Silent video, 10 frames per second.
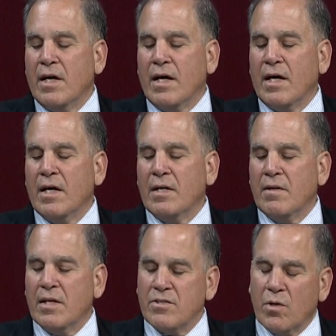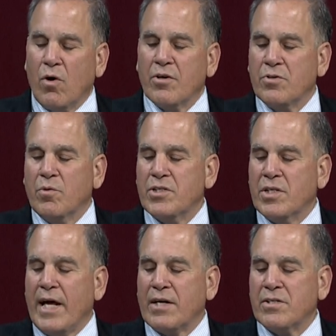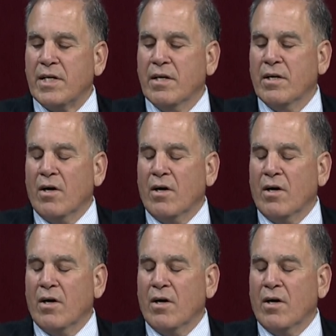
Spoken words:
and so our tuition actually